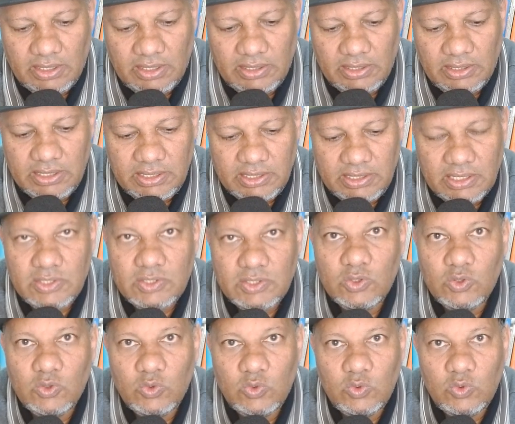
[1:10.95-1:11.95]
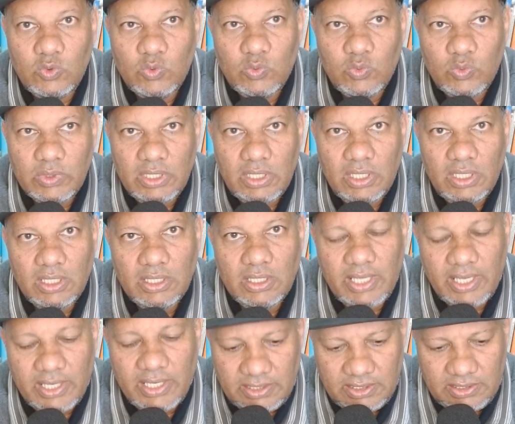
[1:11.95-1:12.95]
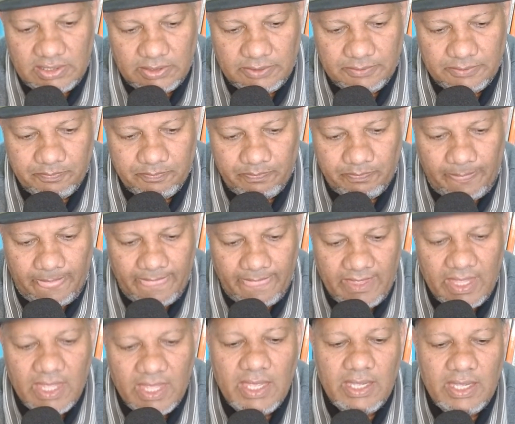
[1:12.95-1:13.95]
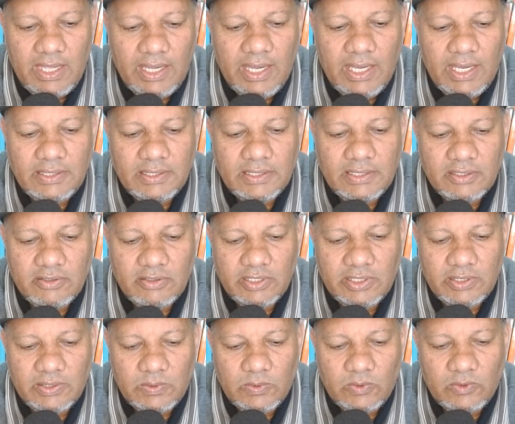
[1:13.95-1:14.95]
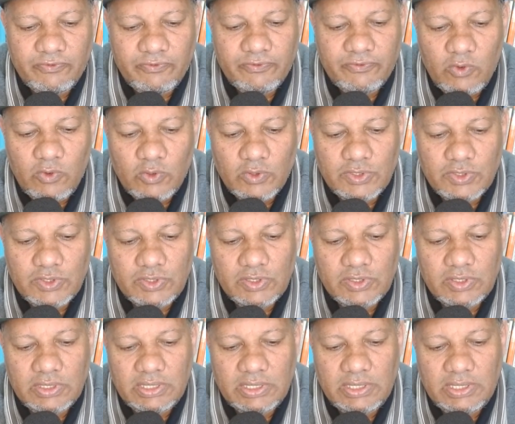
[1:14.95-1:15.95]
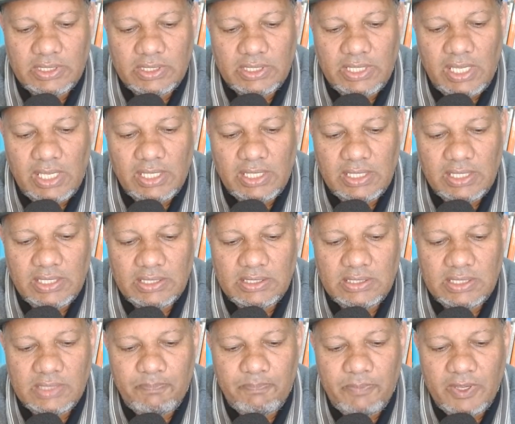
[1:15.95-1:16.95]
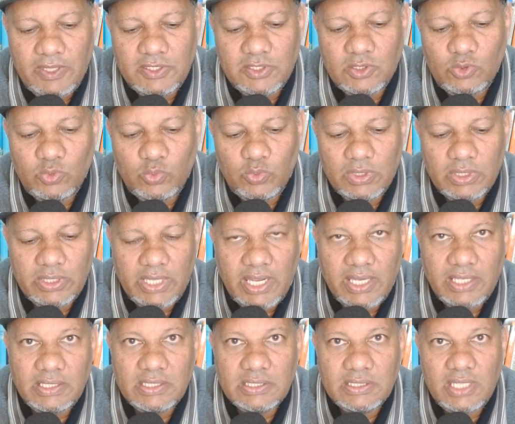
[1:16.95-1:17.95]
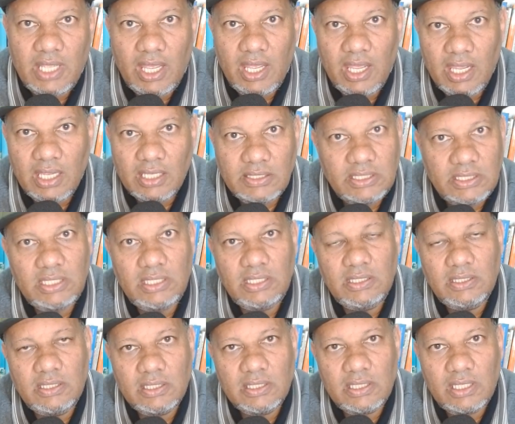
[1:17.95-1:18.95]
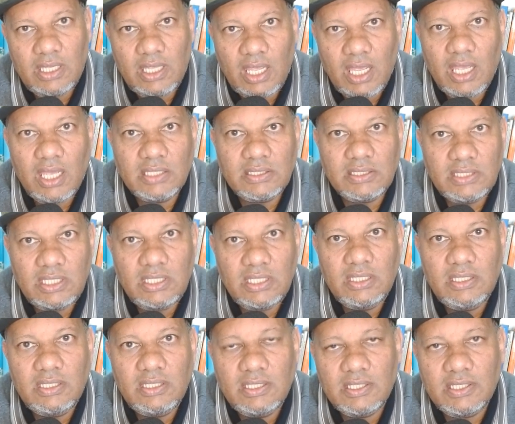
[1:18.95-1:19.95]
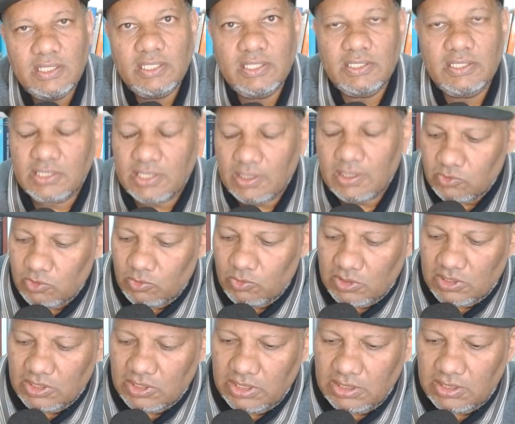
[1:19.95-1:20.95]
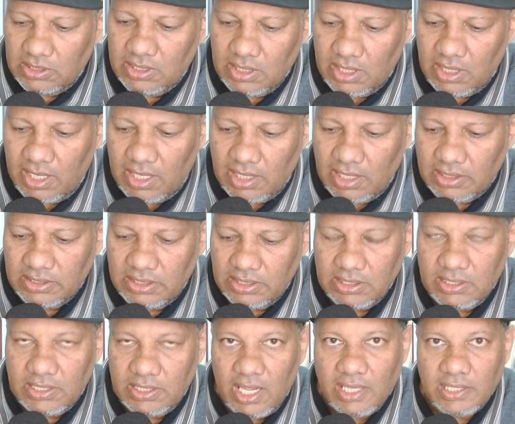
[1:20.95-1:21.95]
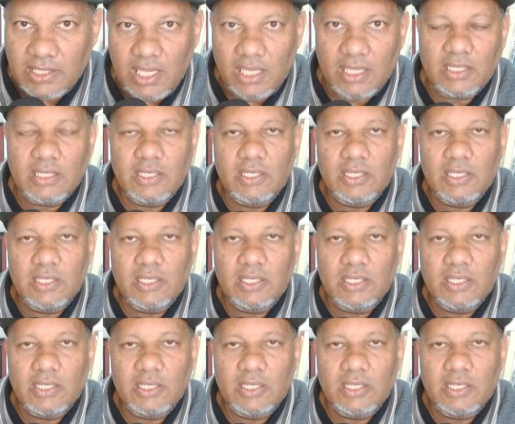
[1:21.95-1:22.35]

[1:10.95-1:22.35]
Leaders who will guide. And of course, the person who will guide is the Hadi. Hadi. That comes from the Hidayah.